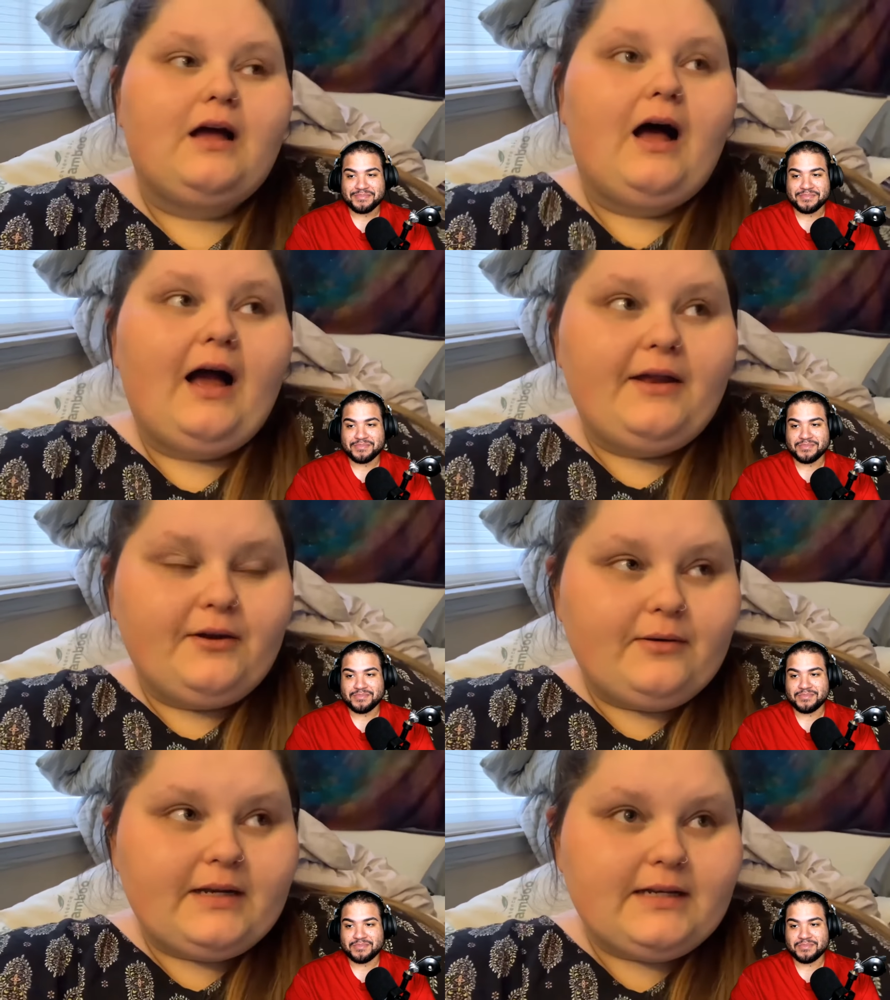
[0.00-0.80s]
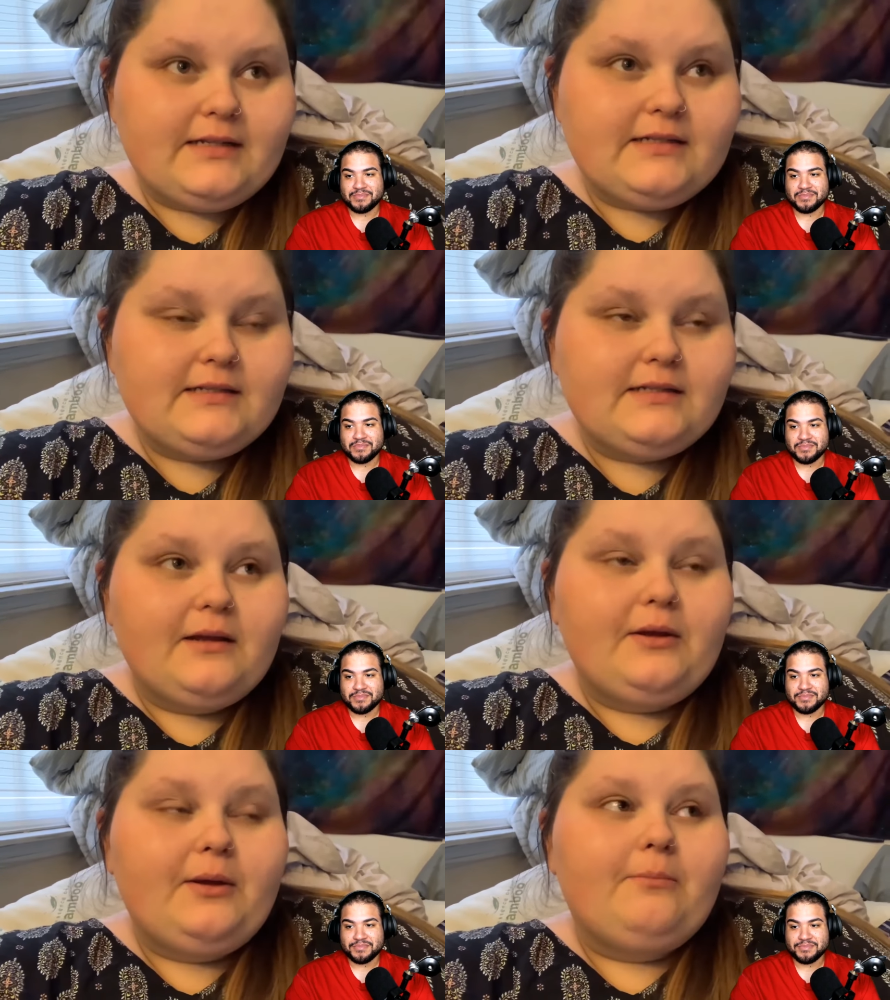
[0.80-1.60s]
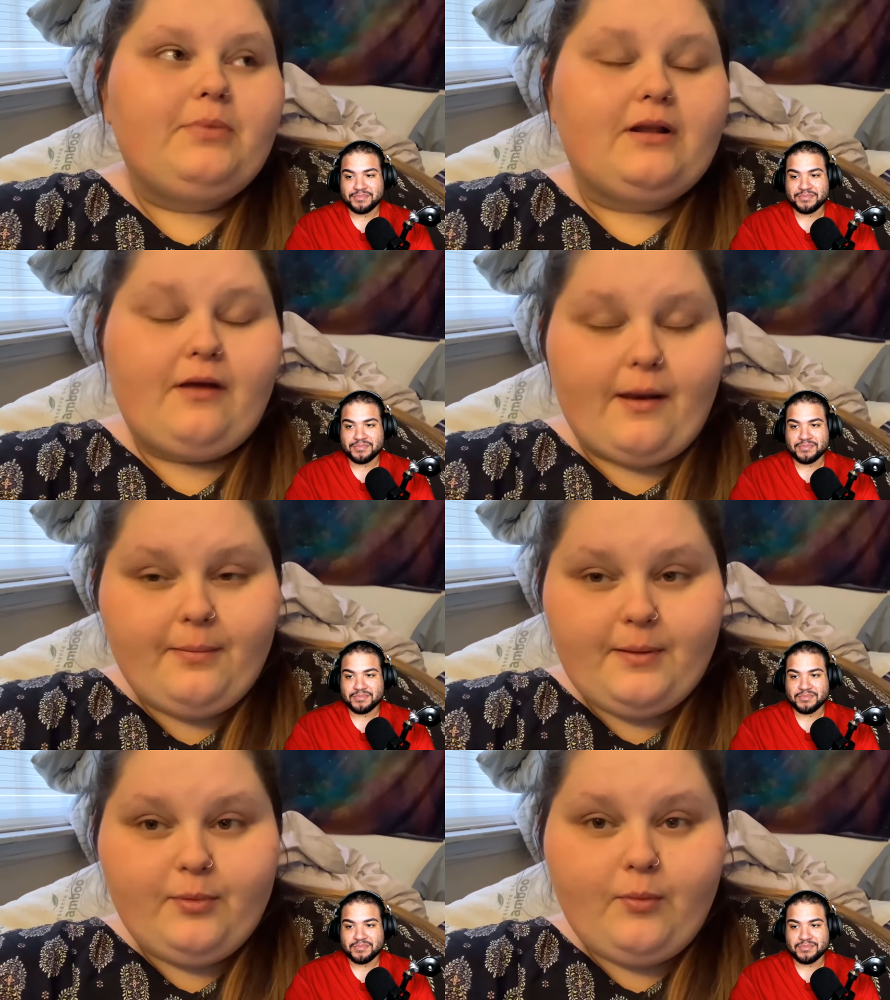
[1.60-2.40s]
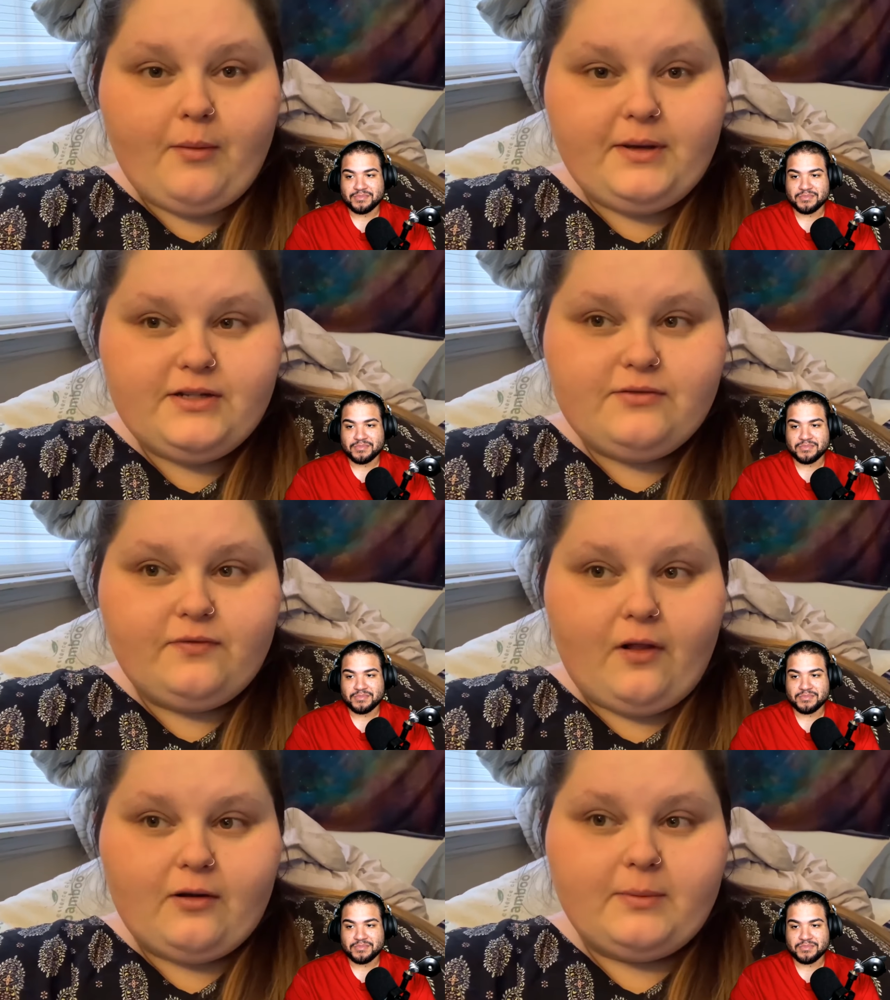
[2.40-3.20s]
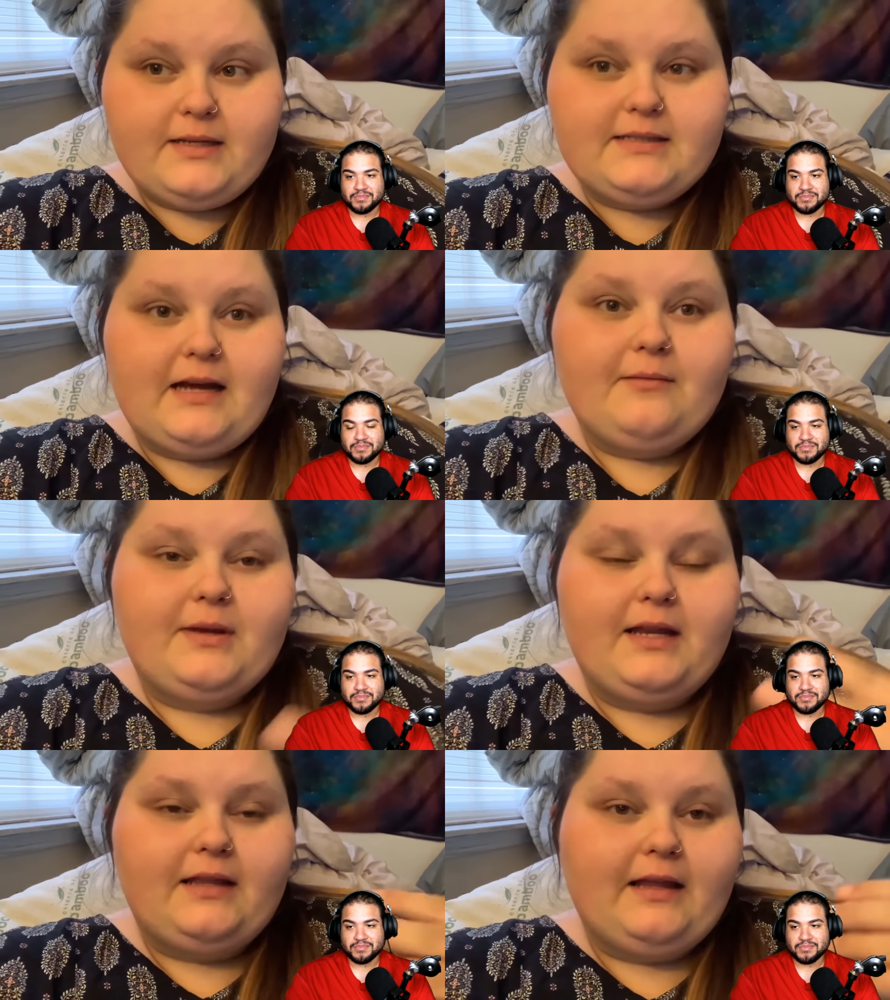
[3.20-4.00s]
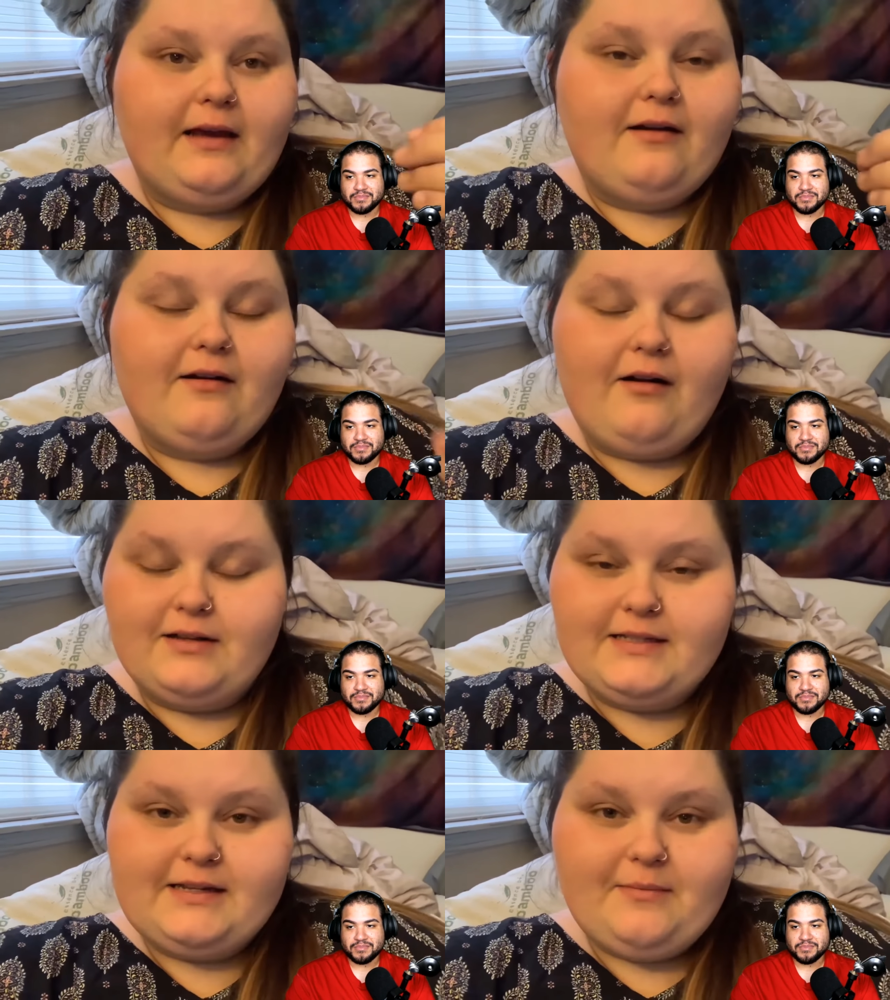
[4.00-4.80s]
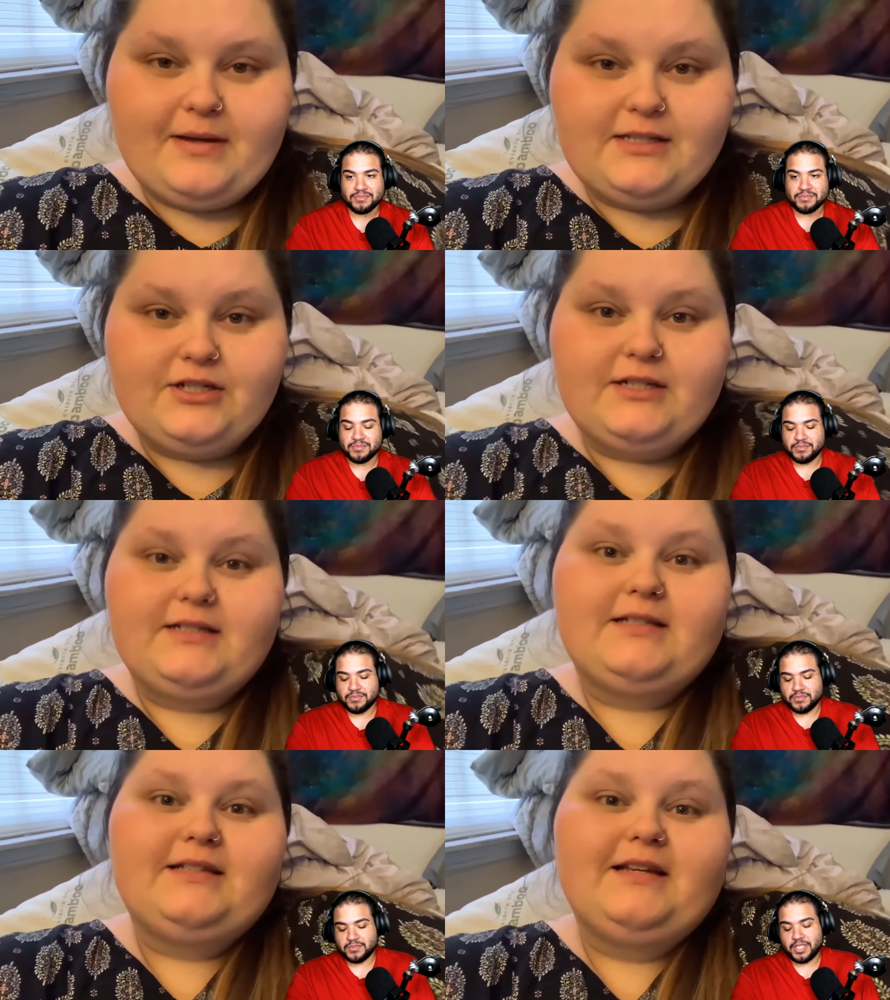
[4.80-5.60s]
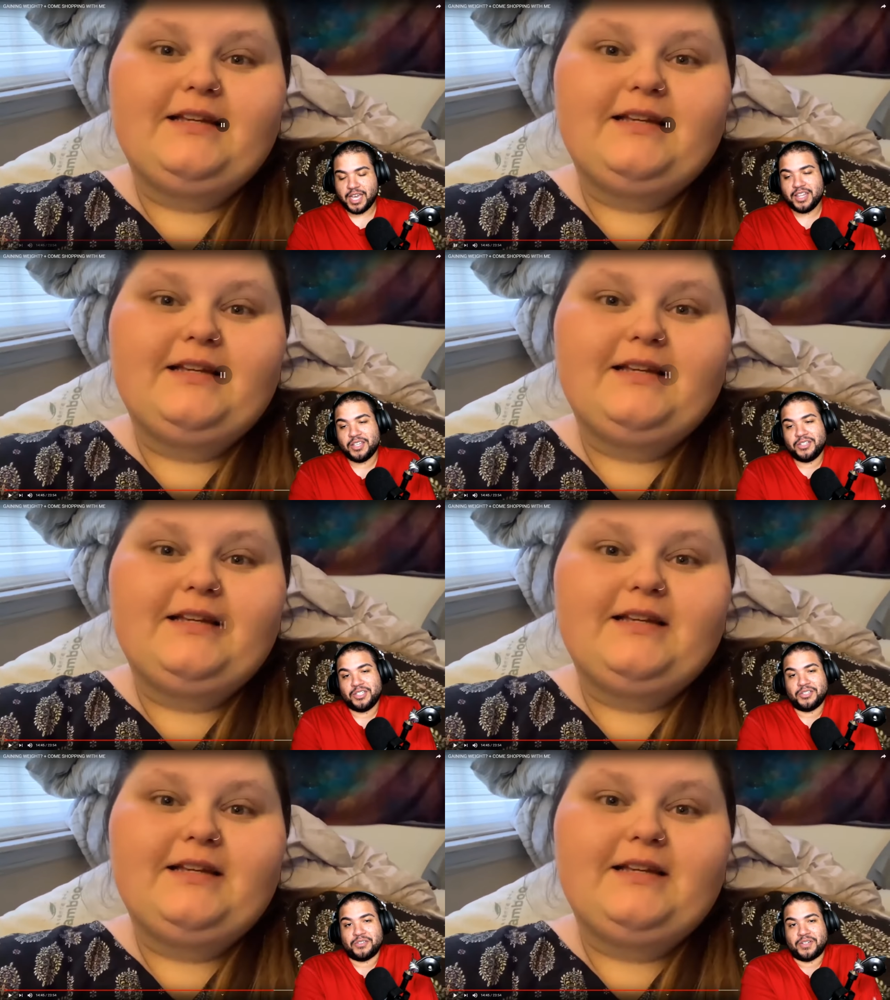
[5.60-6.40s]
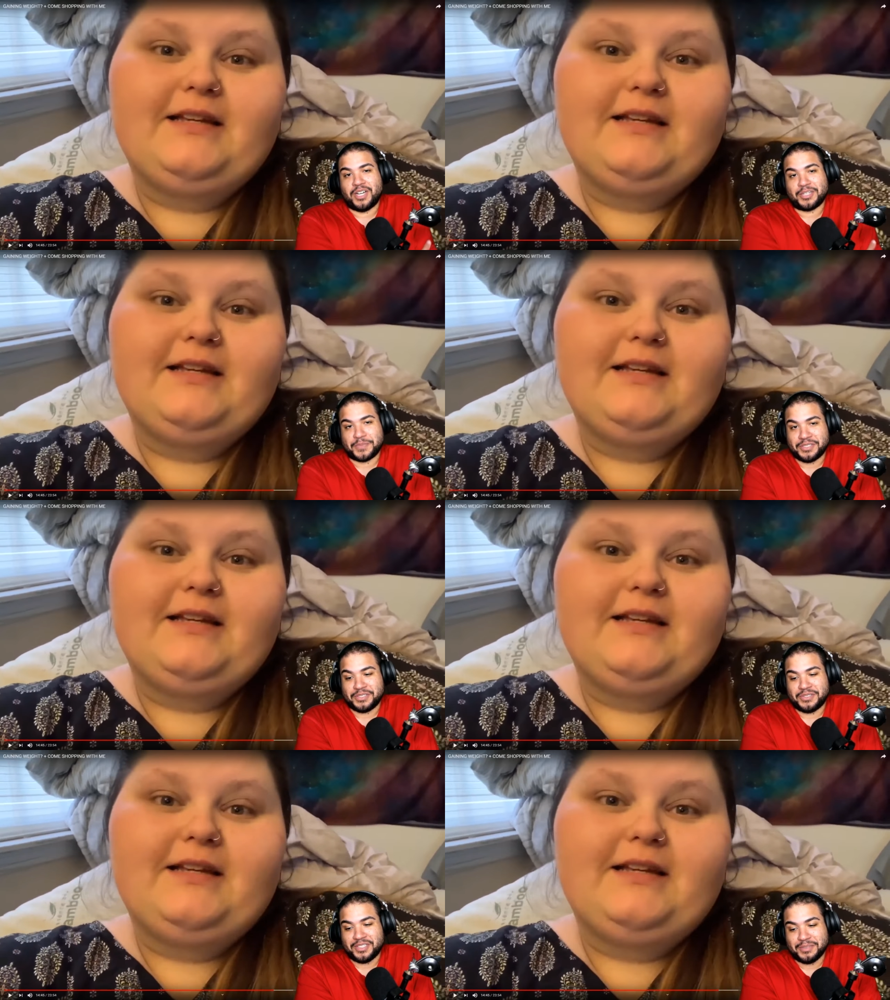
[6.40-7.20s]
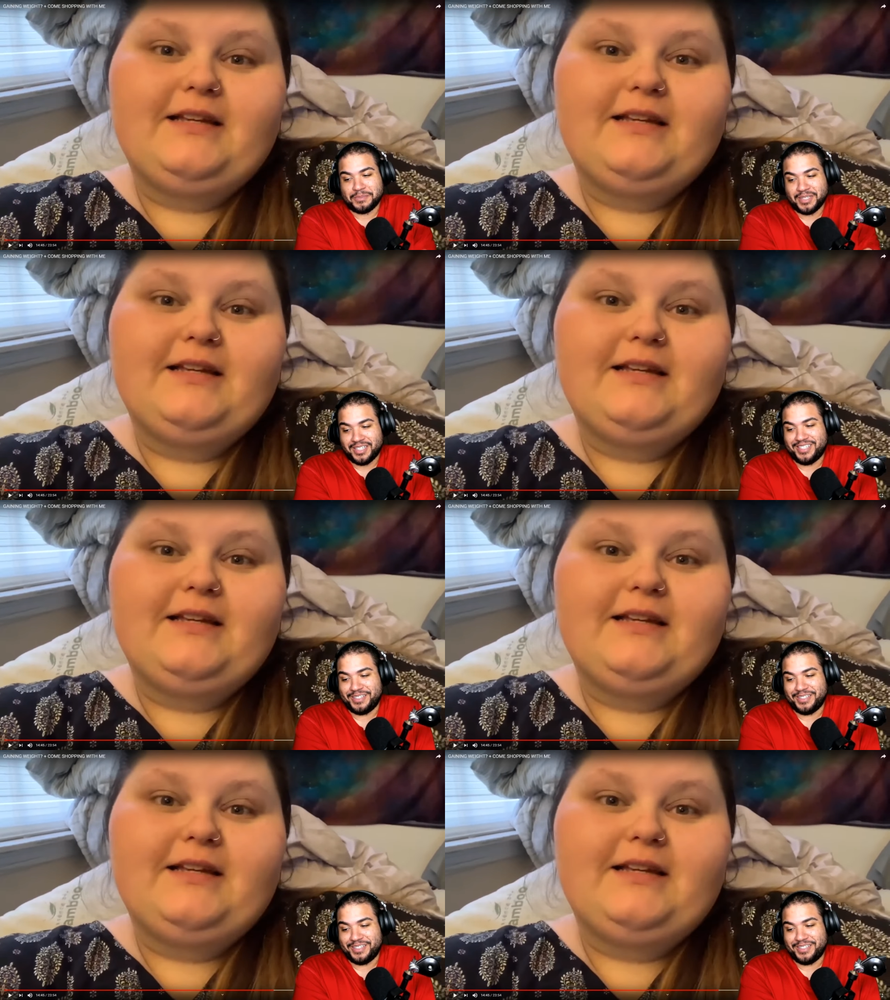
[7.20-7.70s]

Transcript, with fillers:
Speaker 1: I know it is, but a lot of people want me to do Vlogmas. I'm getting like constant messages.
Speaker 2: I think you need to do Vlogmas because you need the money,